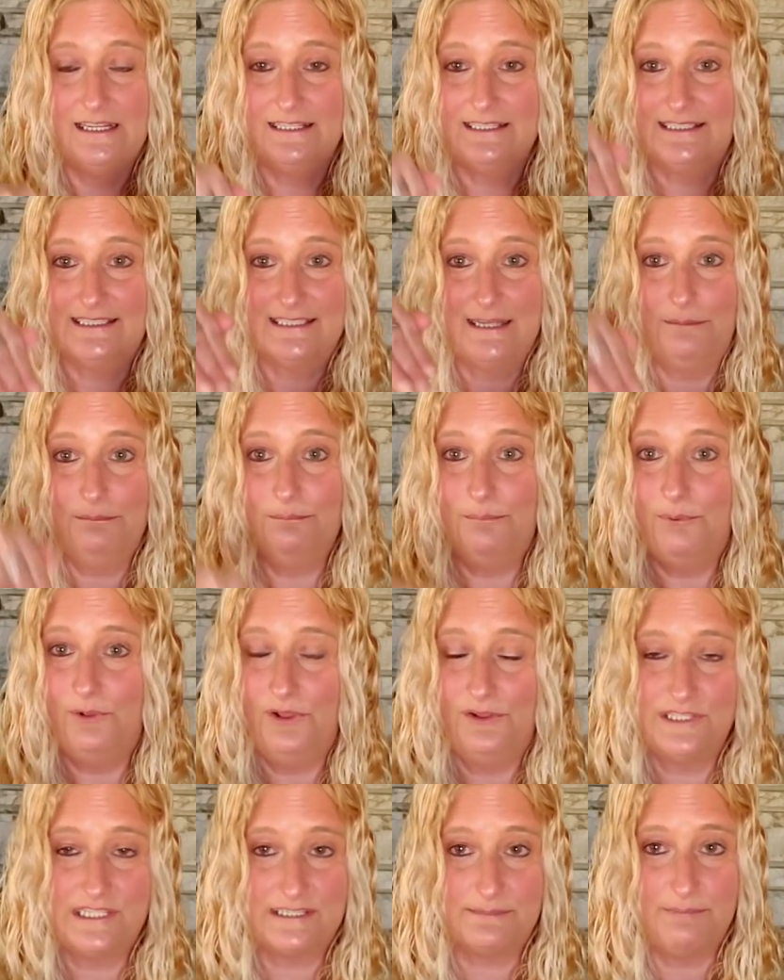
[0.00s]
some
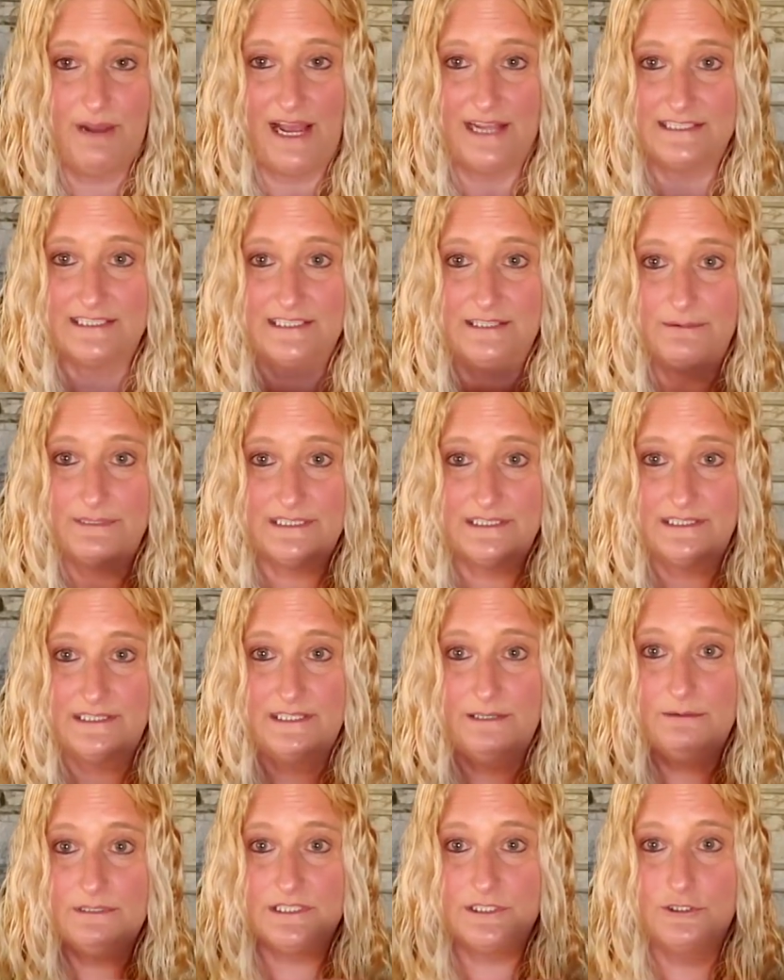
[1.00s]
spots, there
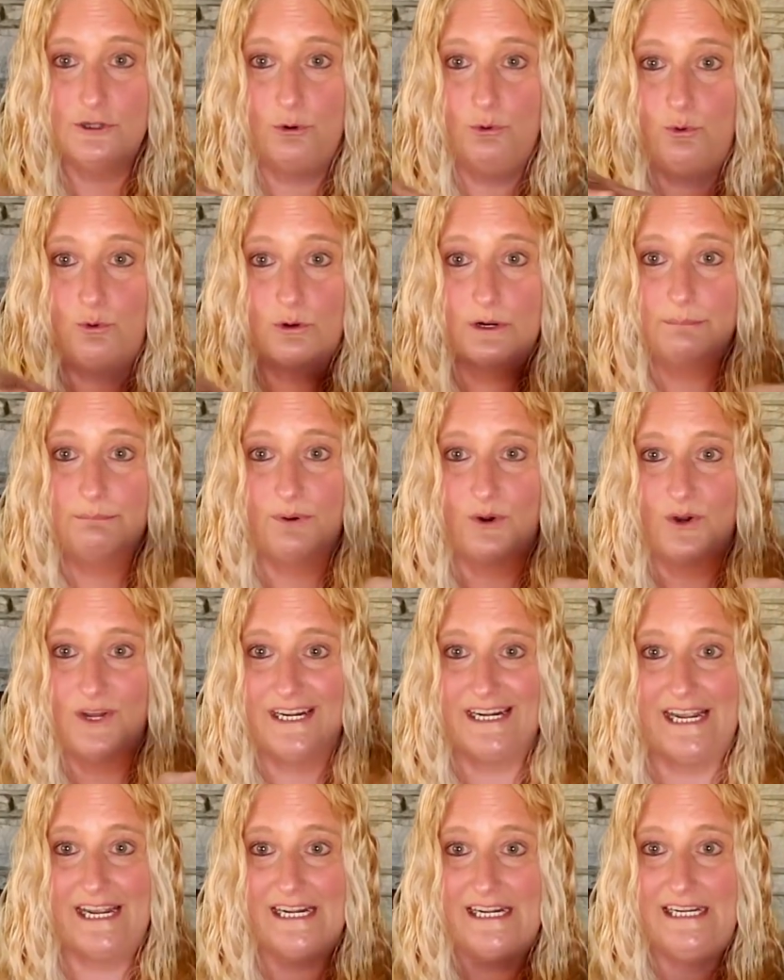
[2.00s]
was no grip
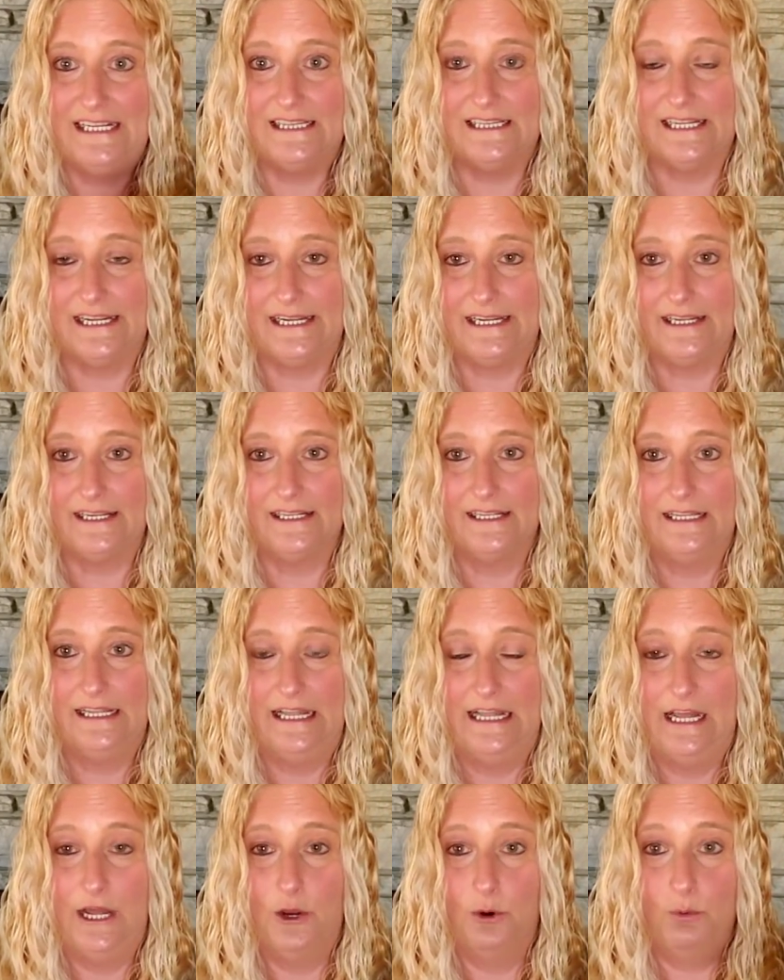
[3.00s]
on anything.
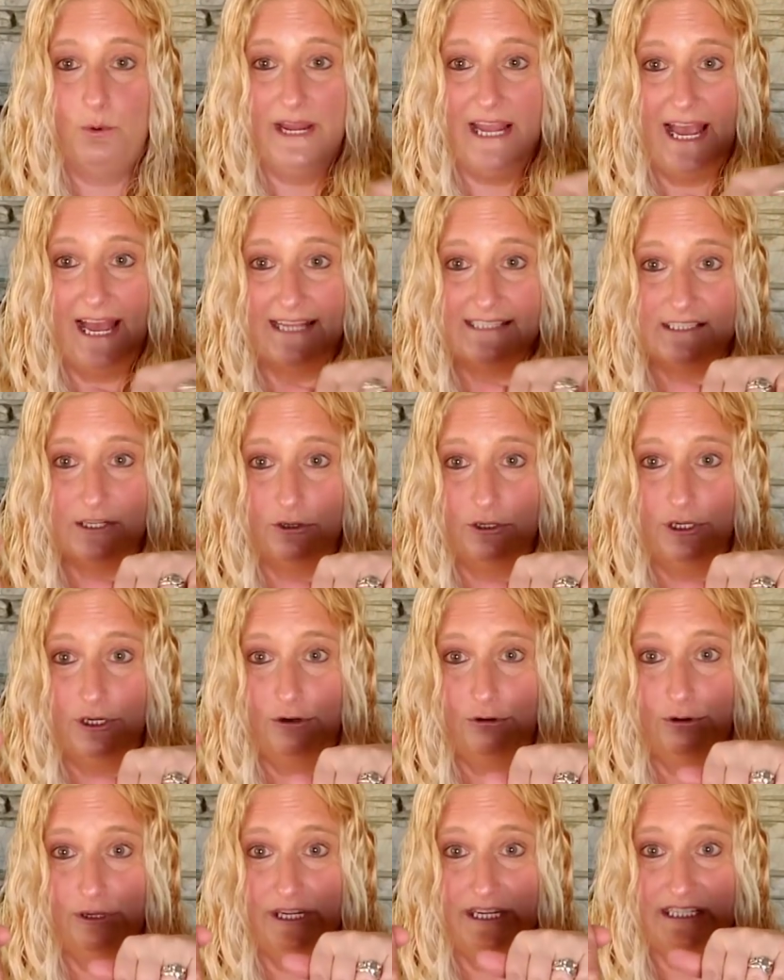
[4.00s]
We had to
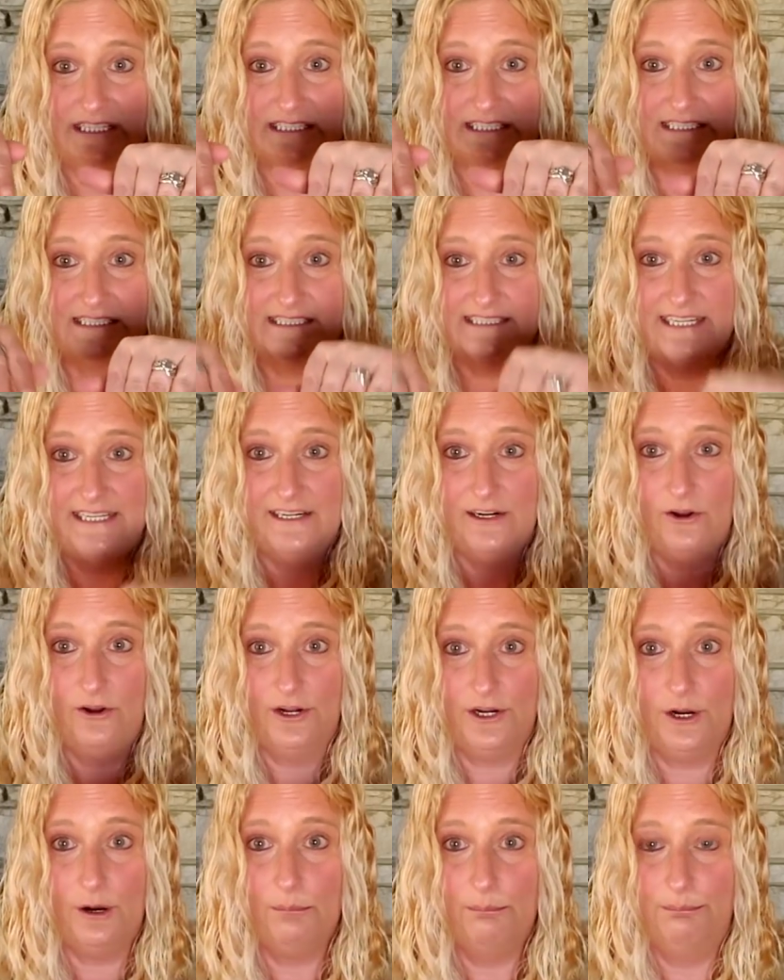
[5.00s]
literally sit
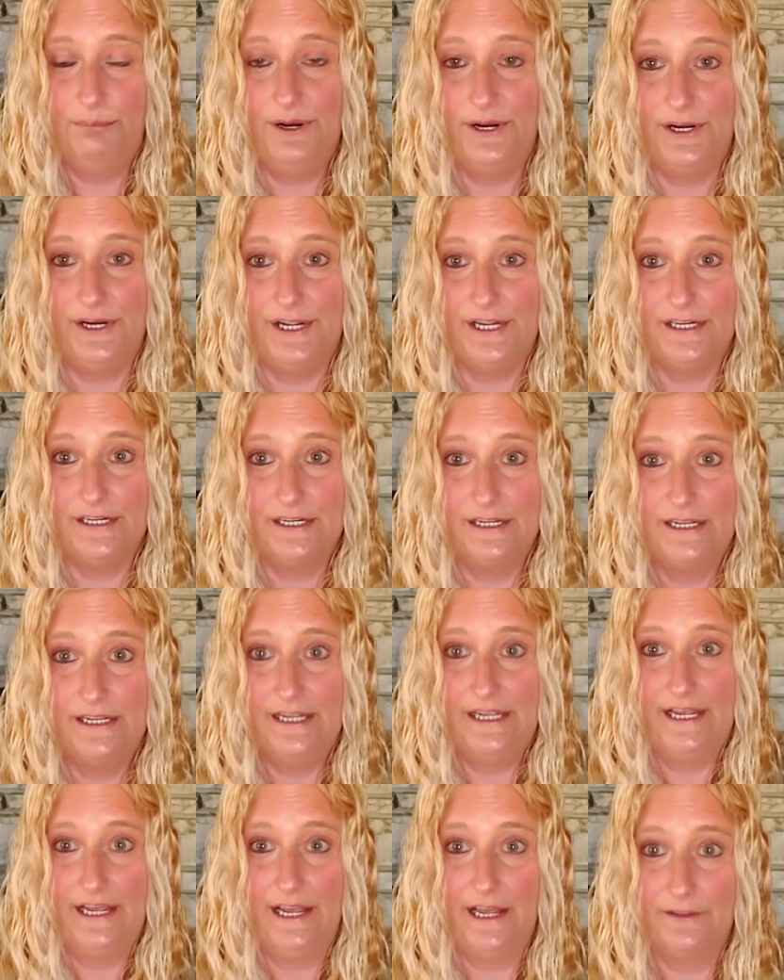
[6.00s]
on our butt
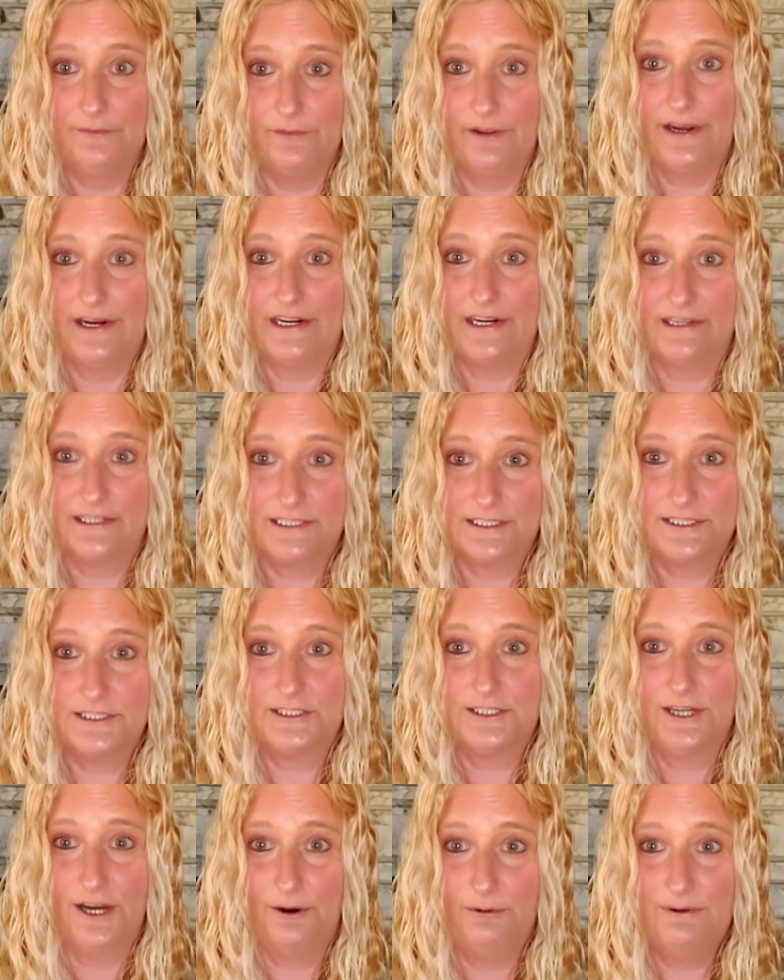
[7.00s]
and, like,
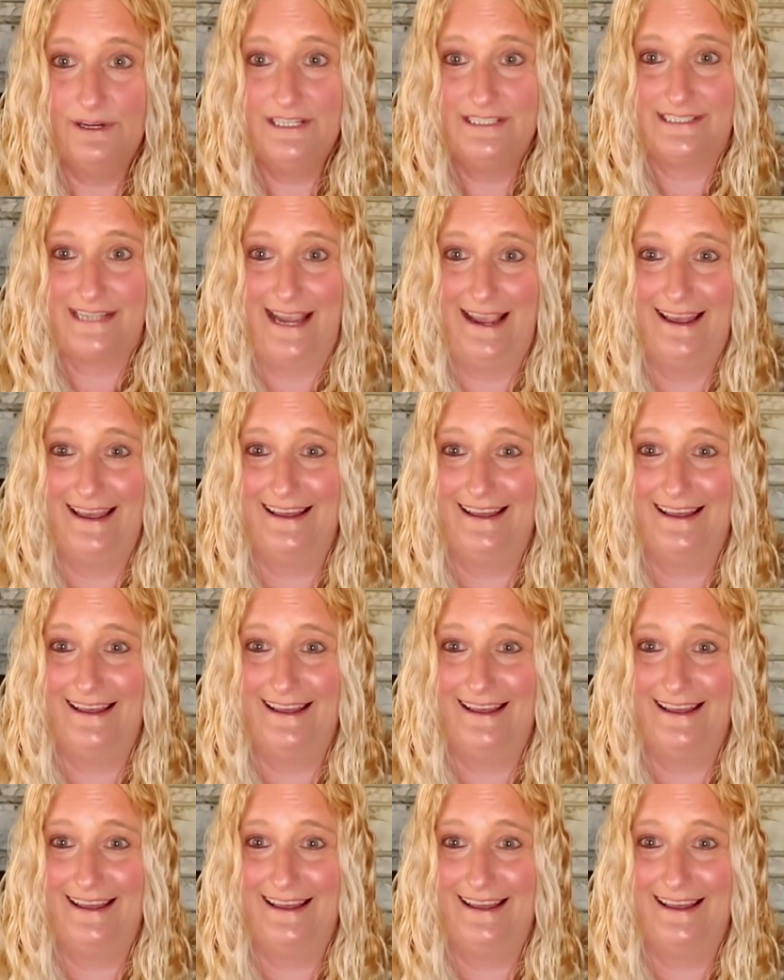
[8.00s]
scurry down.